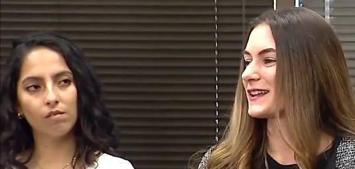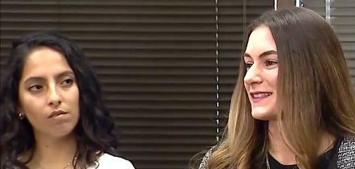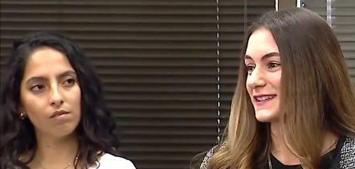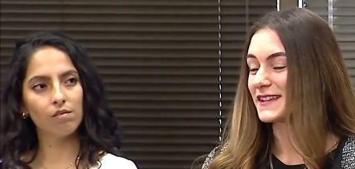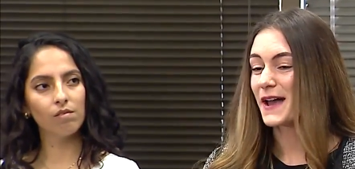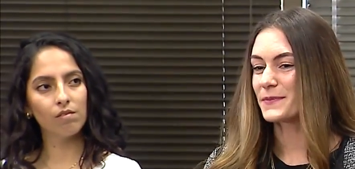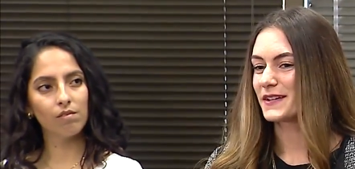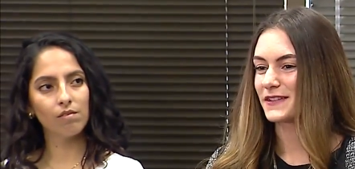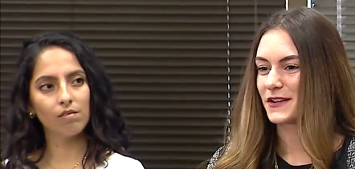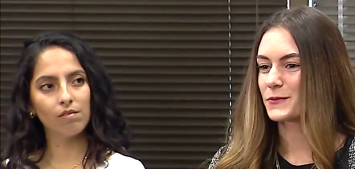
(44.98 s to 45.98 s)
Speaker 1: and State
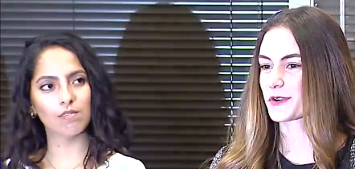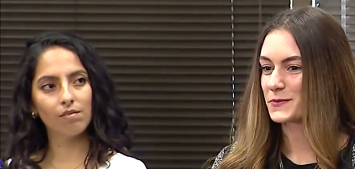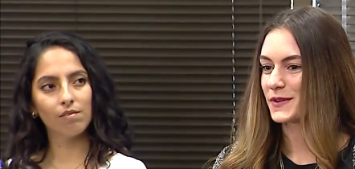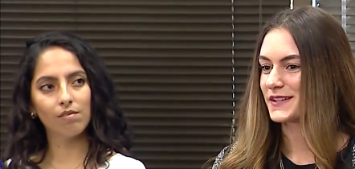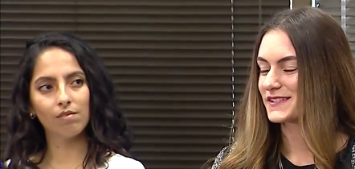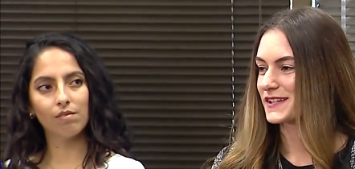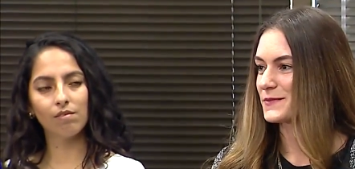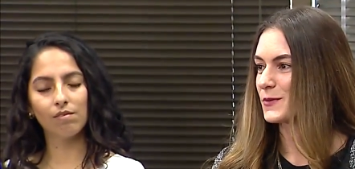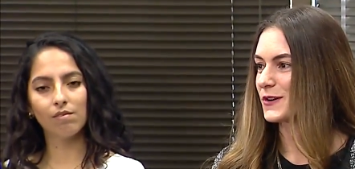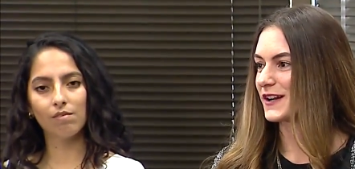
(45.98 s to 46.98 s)
House staffers
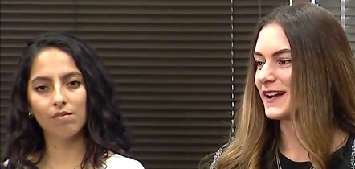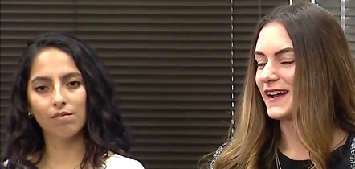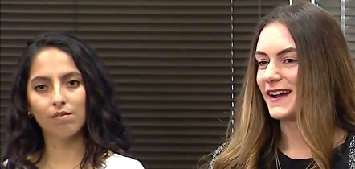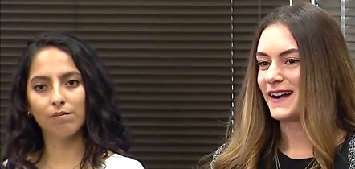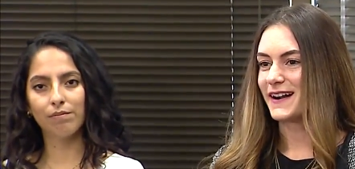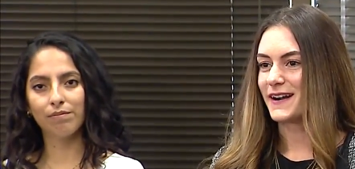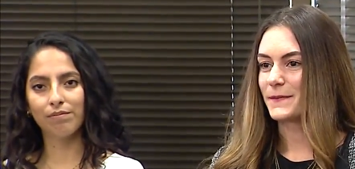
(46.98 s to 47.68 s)
Nikki DaSilva,